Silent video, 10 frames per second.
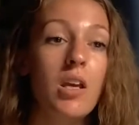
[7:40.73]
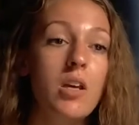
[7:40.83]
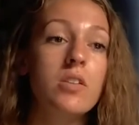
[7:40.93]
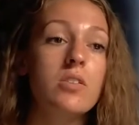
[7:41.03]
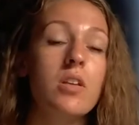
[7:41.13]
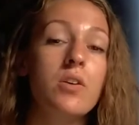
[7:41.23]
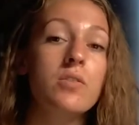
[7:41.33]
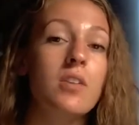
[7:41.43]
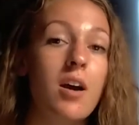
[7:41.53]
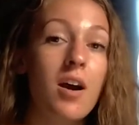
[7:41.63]
So
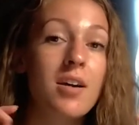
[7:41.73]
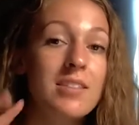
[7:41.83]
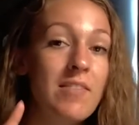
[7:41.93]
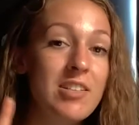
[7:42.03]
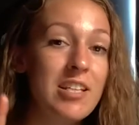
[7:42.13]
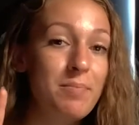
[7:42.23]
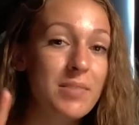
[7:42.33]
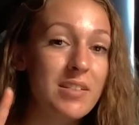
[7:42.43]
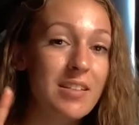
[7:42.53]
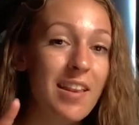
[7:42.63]
those are 7
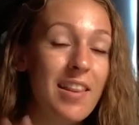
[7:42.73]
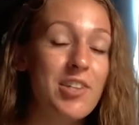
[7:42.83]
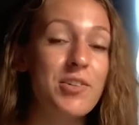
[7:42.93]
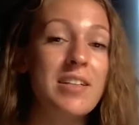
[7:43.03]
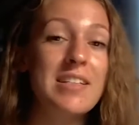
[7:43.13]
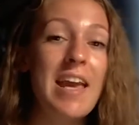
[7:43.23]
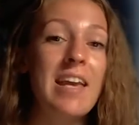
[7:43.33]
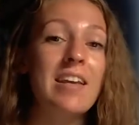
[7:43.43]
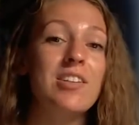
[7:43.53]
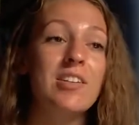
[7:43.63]
tips that you can
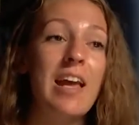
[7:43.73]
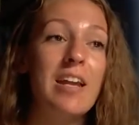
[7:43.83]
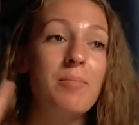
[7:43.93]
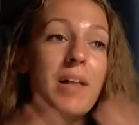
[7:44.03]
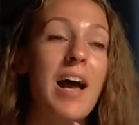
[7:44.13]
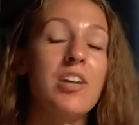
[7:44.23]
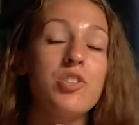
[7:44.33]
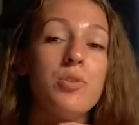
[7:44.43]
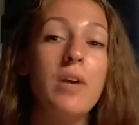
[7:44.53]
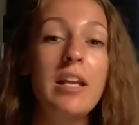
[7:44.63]
take and apply
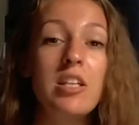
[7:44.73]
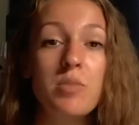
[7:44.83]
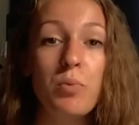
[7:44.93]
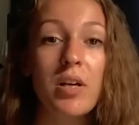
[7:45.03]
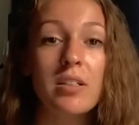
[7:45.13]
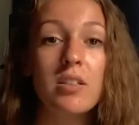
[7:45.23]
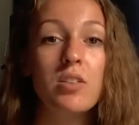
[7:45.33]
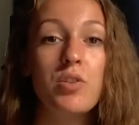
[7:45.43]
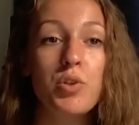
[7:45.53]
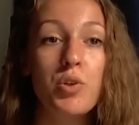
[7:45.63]
to any sport
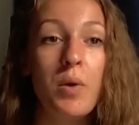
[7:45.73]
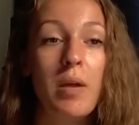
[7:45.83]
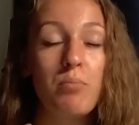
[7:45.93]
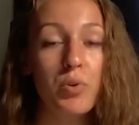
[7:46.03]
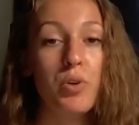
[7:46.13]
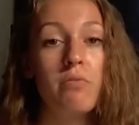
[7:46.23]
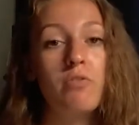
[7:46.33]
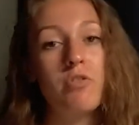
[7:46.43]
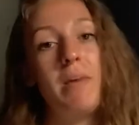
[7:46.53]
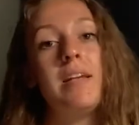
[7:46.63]
to improve
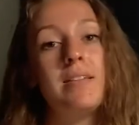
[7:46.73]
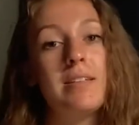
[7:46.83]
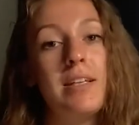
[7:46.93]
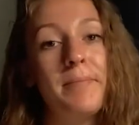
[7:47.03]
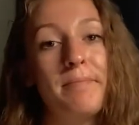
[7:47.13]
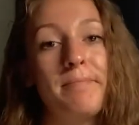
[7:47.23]
tremendously.